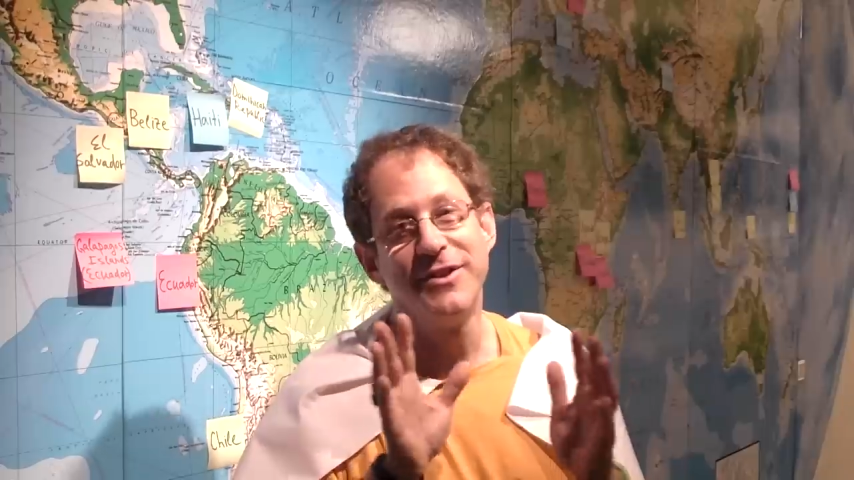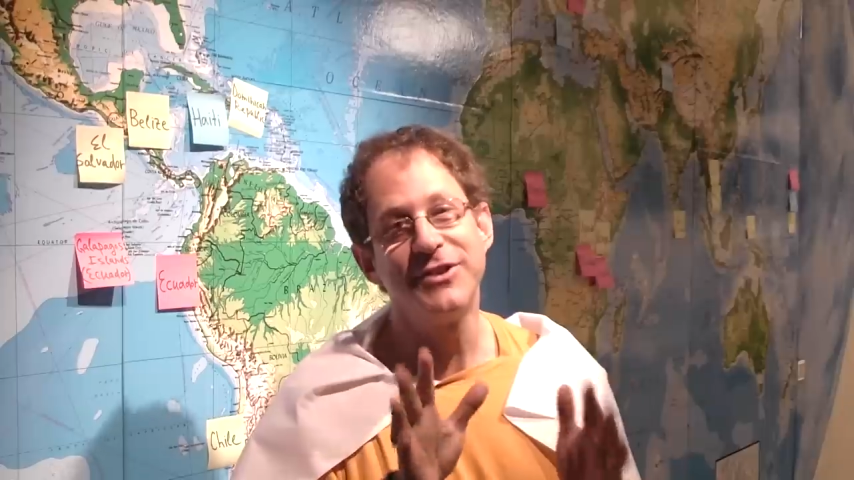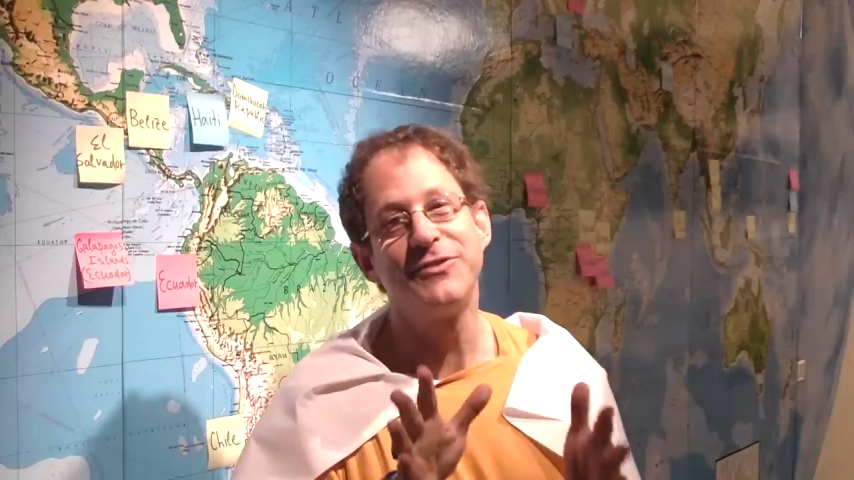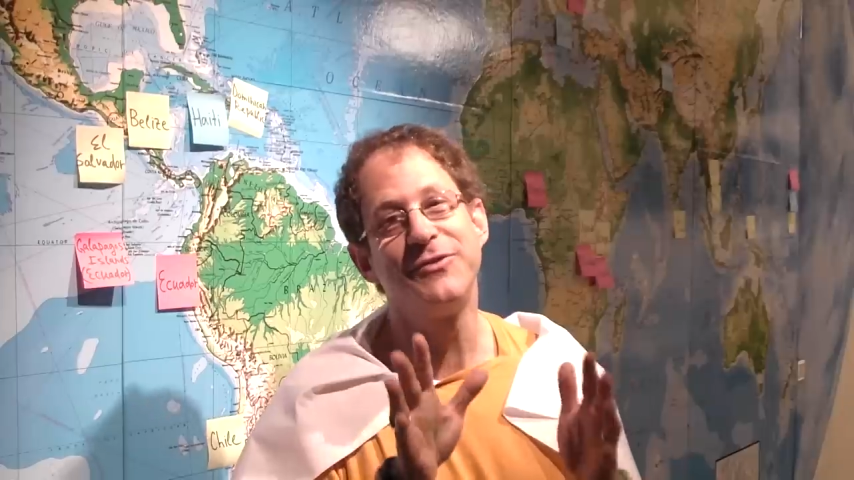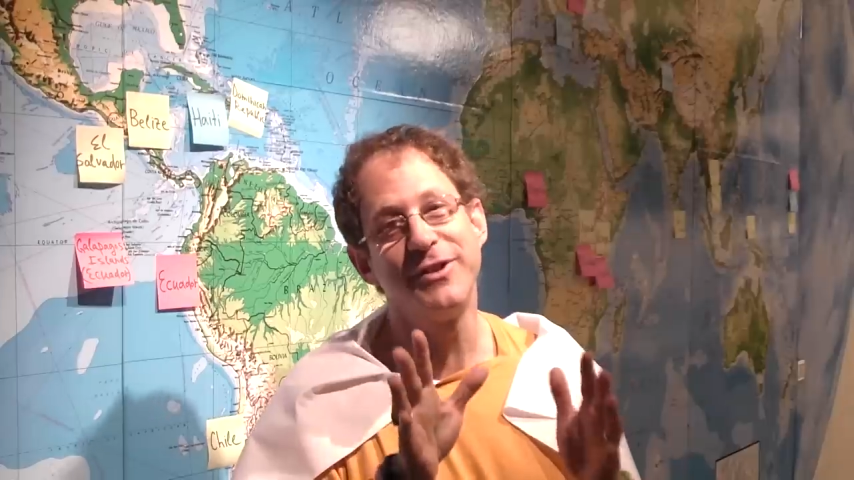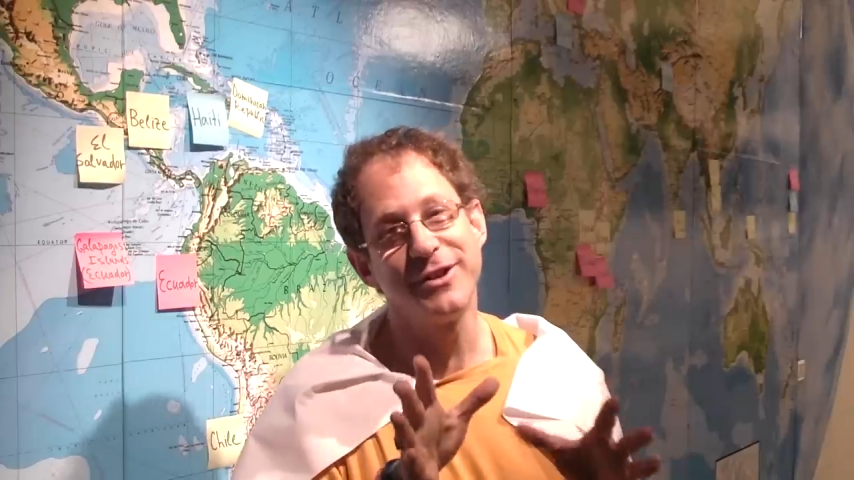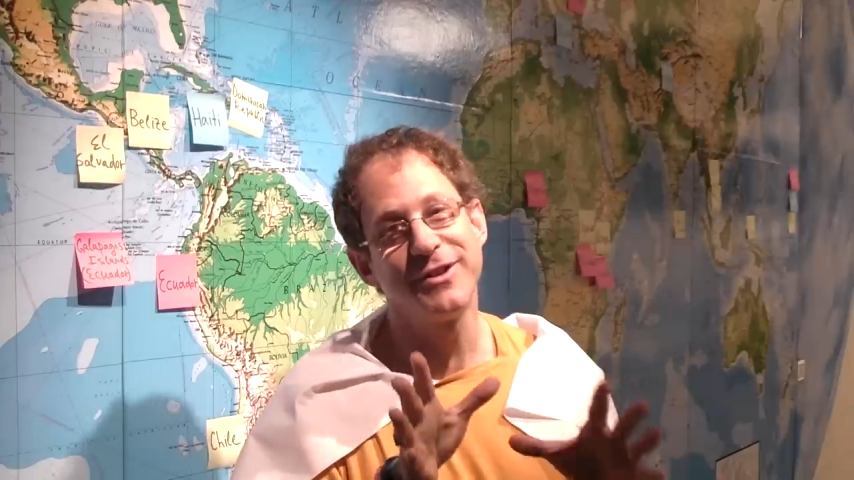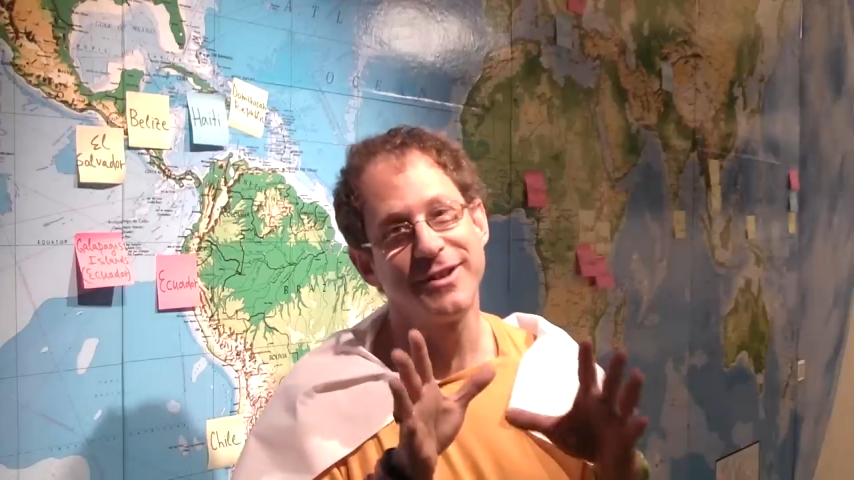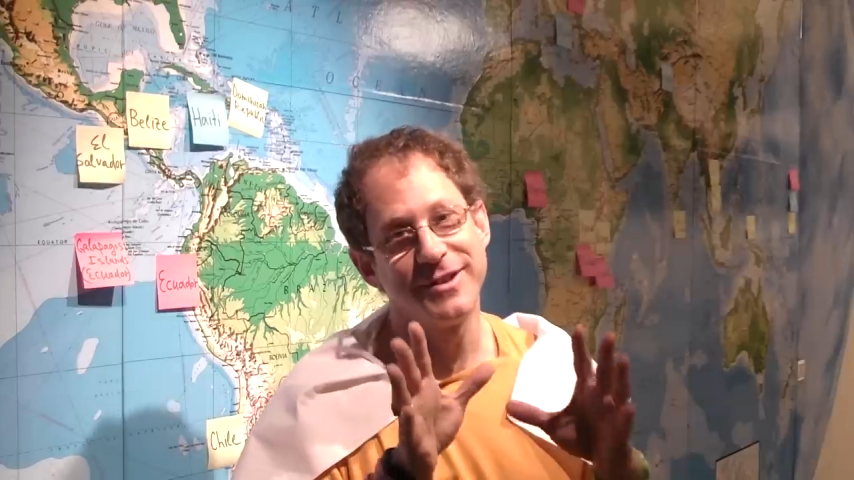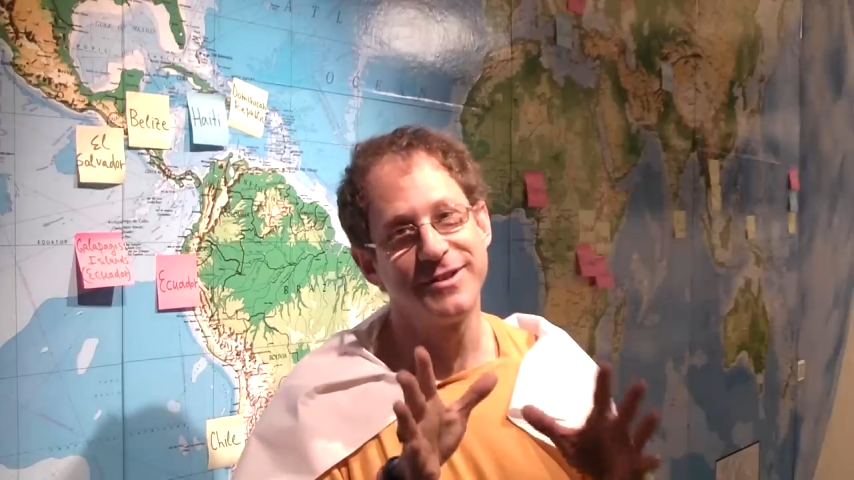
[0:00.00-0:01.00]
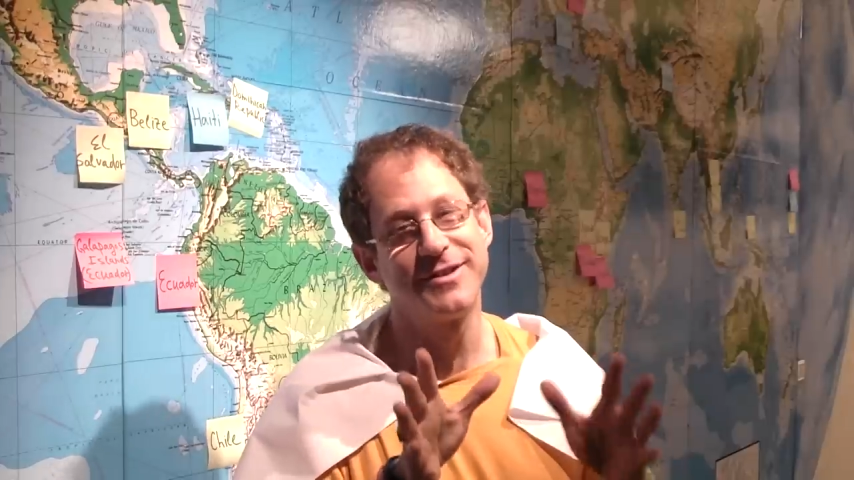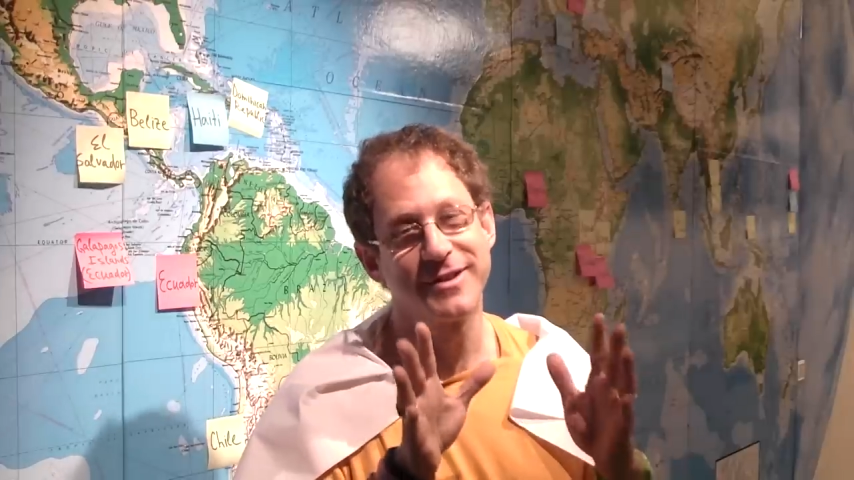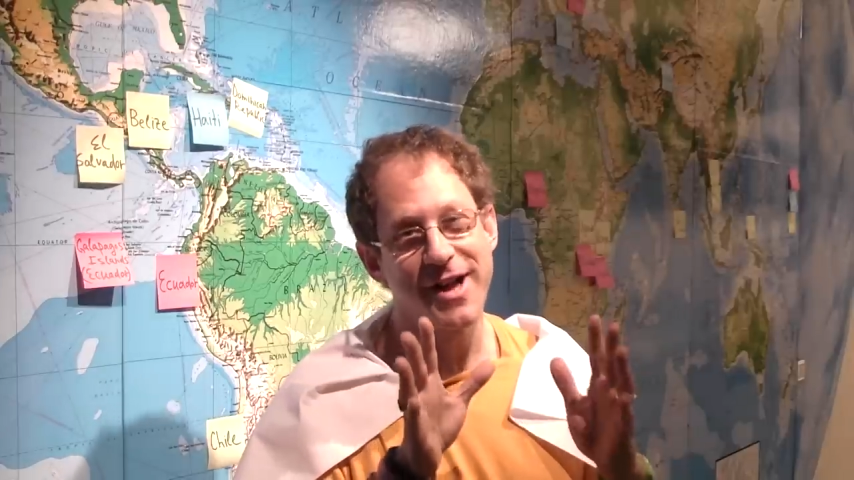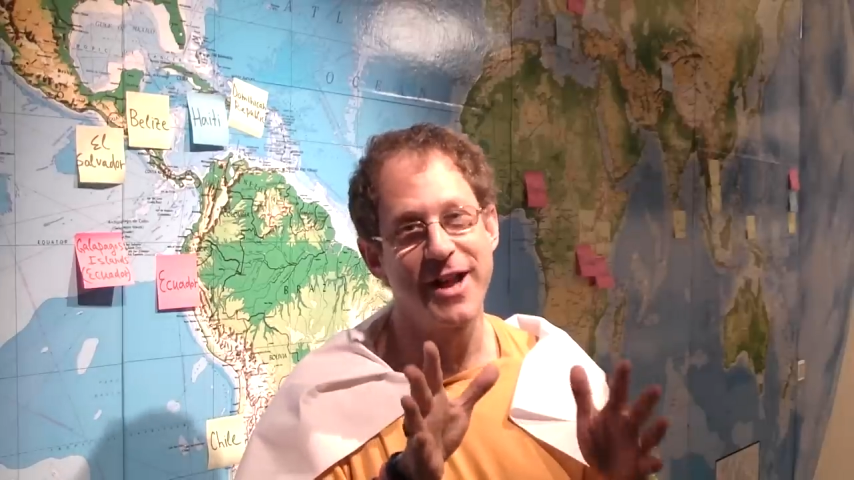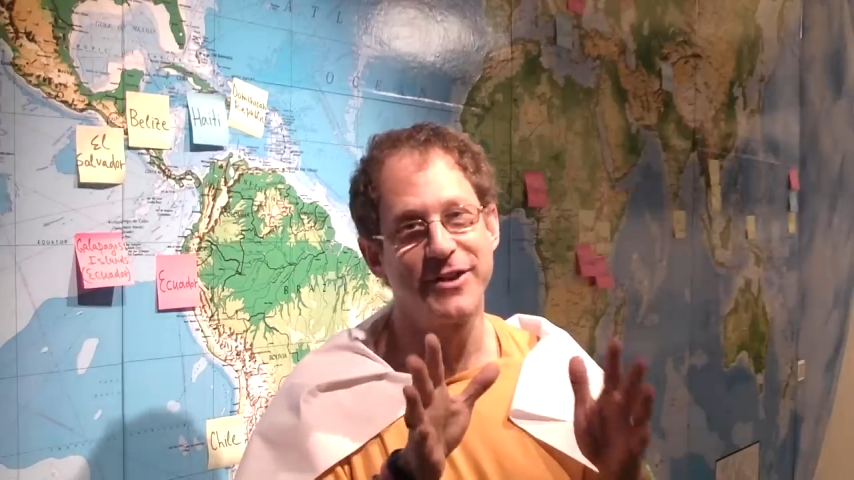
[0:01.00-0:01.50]
This field is
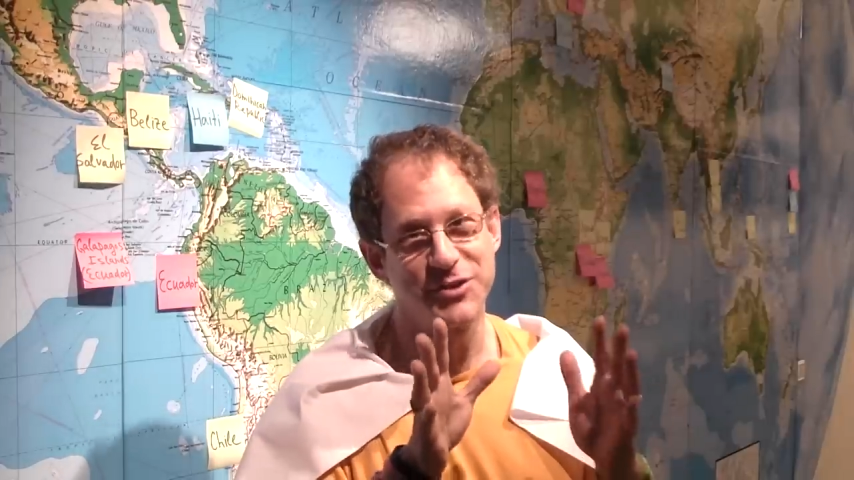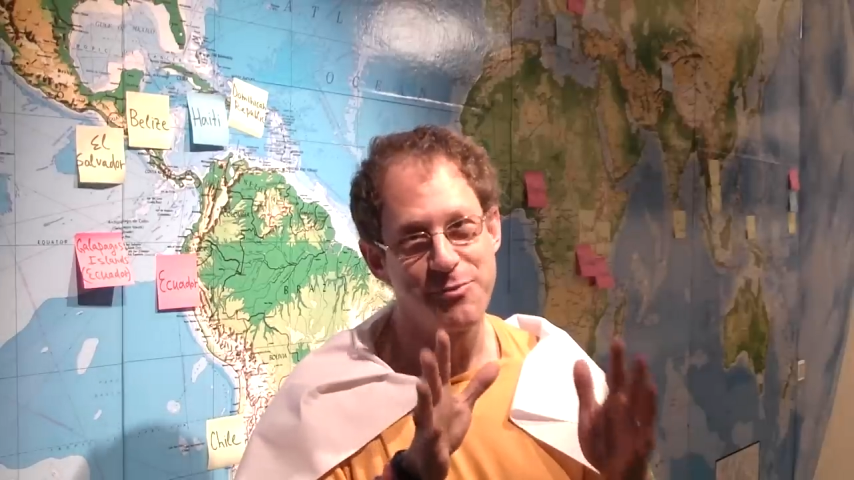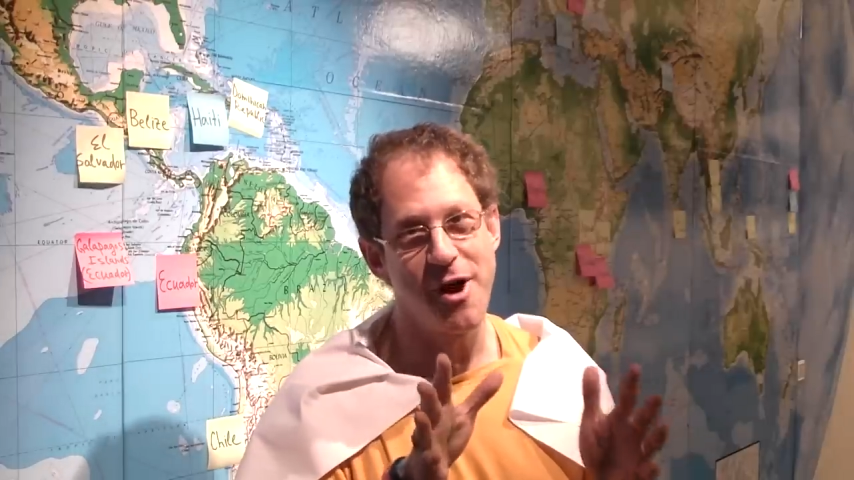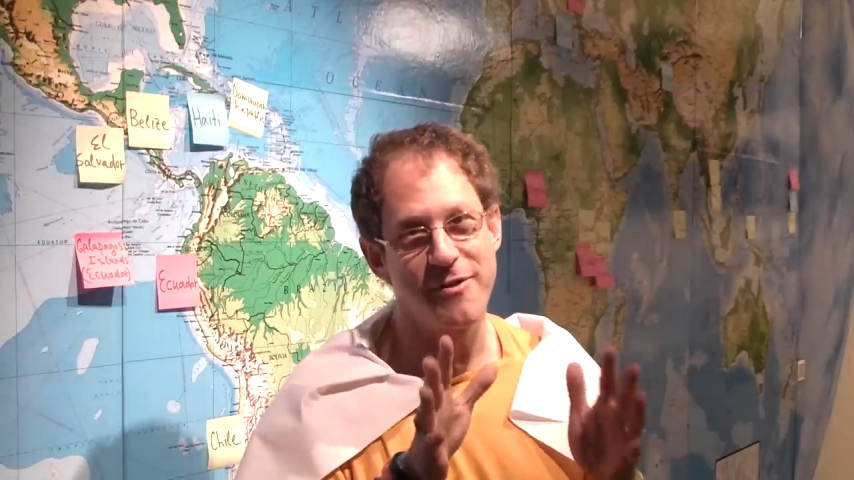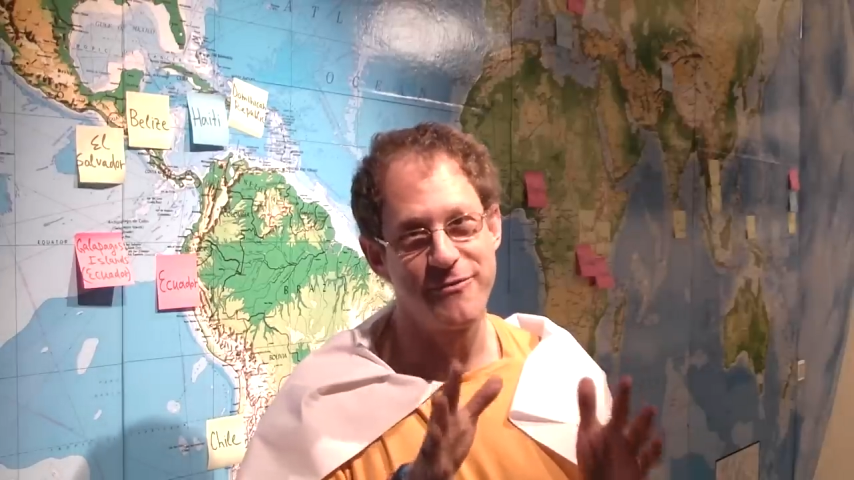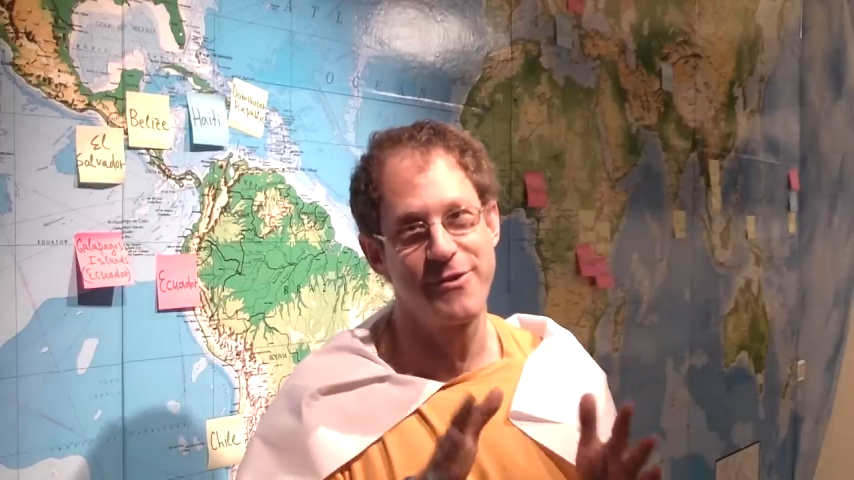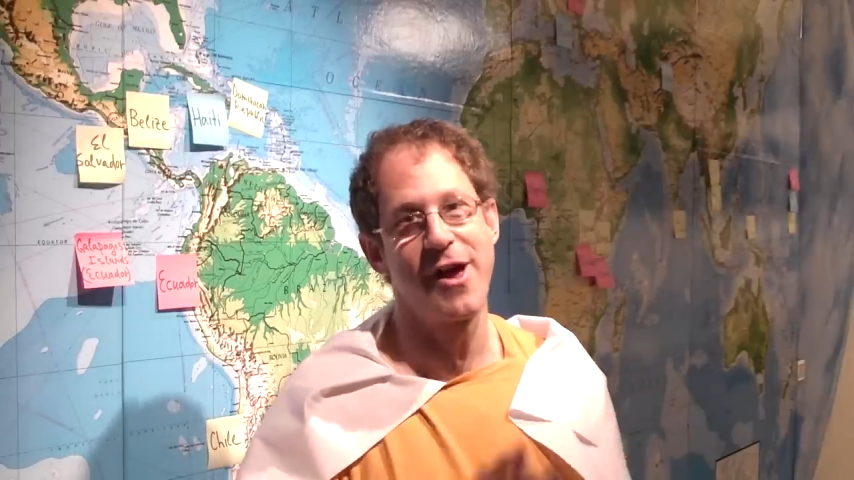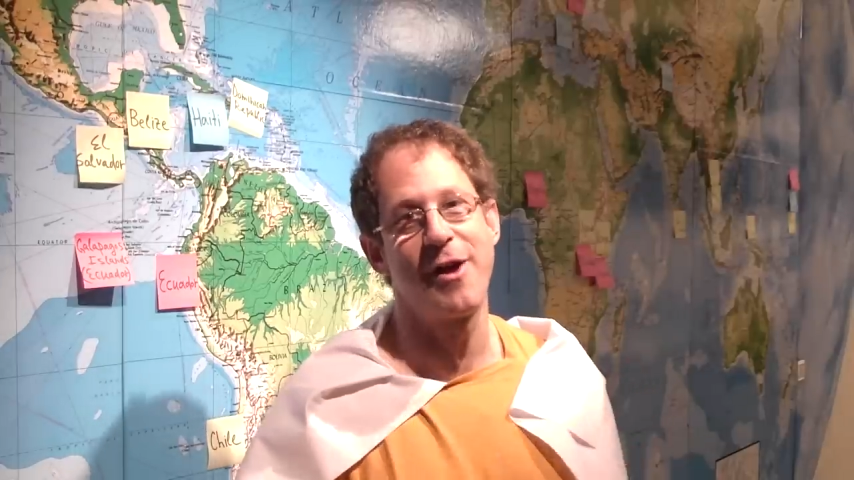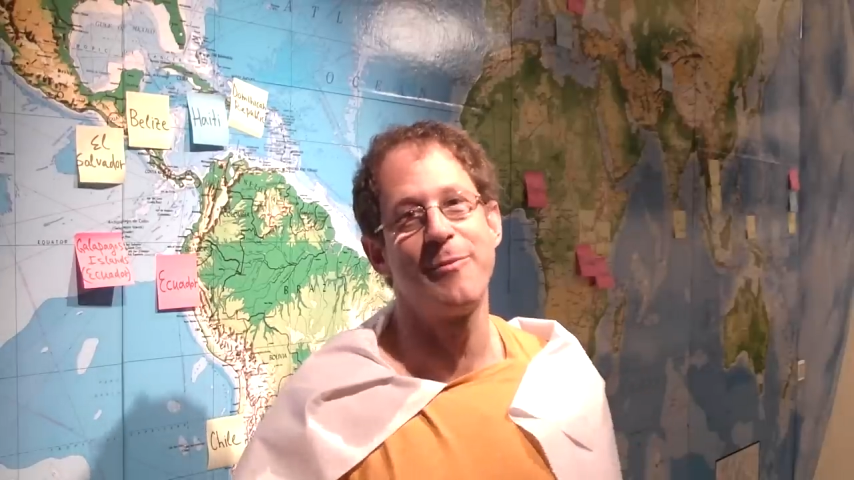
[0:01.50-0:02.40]
kind of small for them.